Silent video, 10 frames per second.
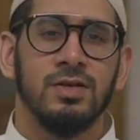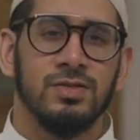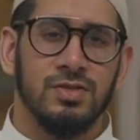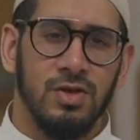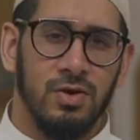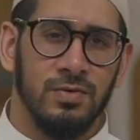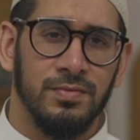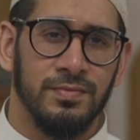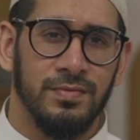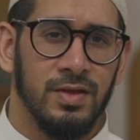So,
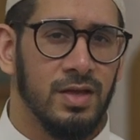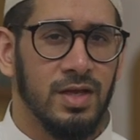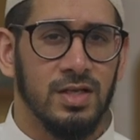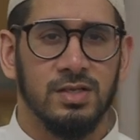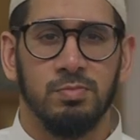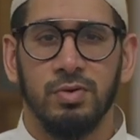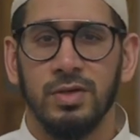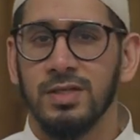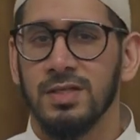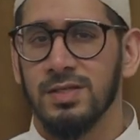it is
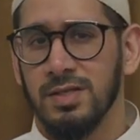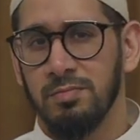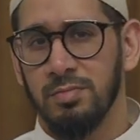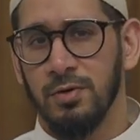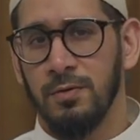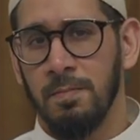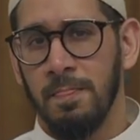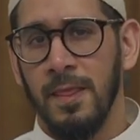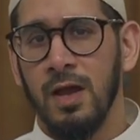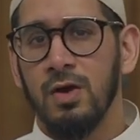pretty simple.
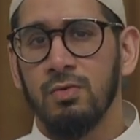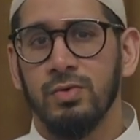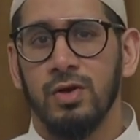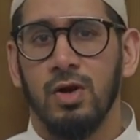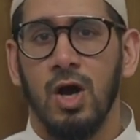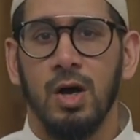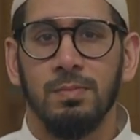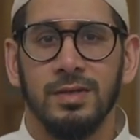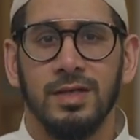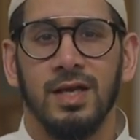We are
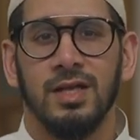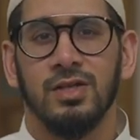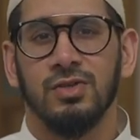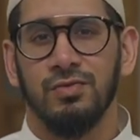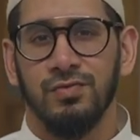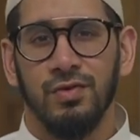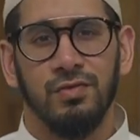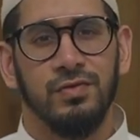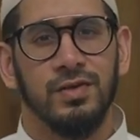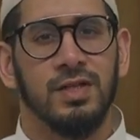obligated to
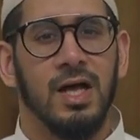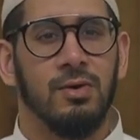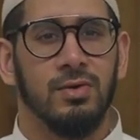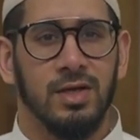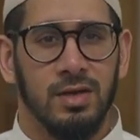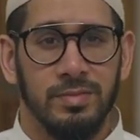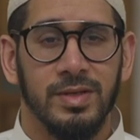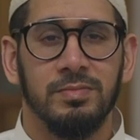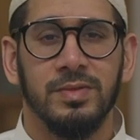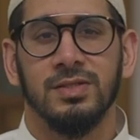fulfill our
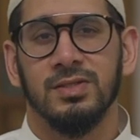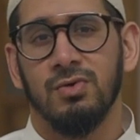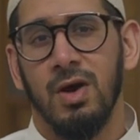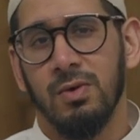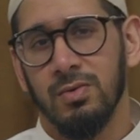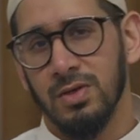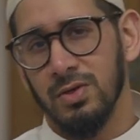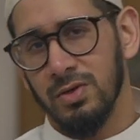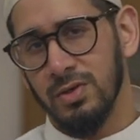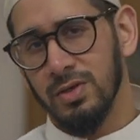commitments to our
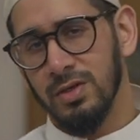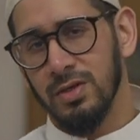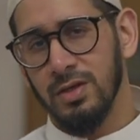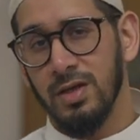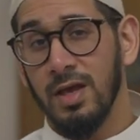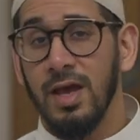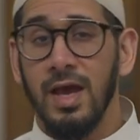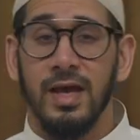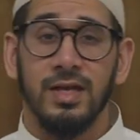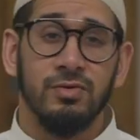Lord.
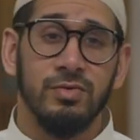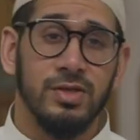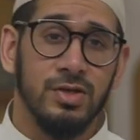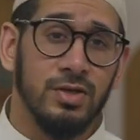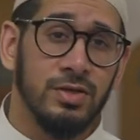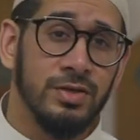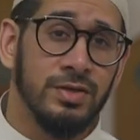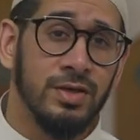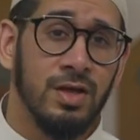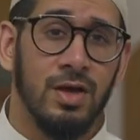And in
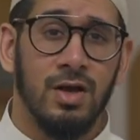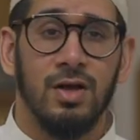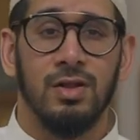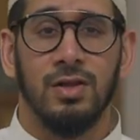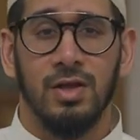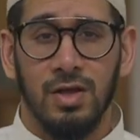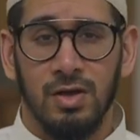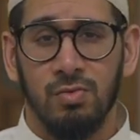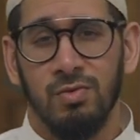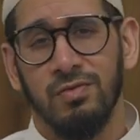return,
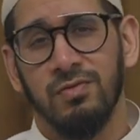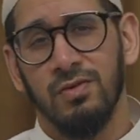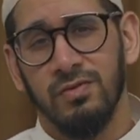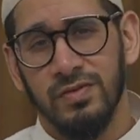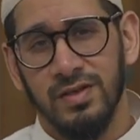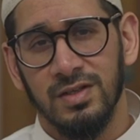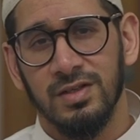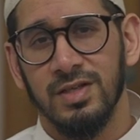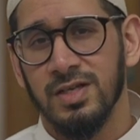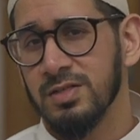Allah will
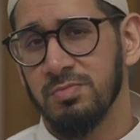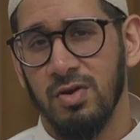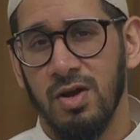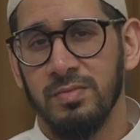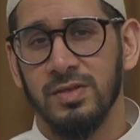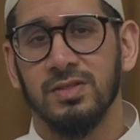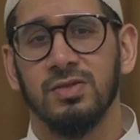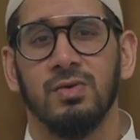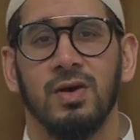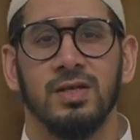fulfill His promise
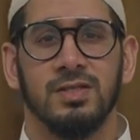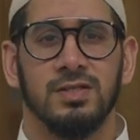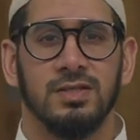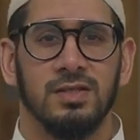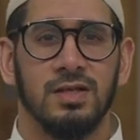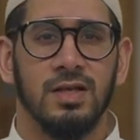to us.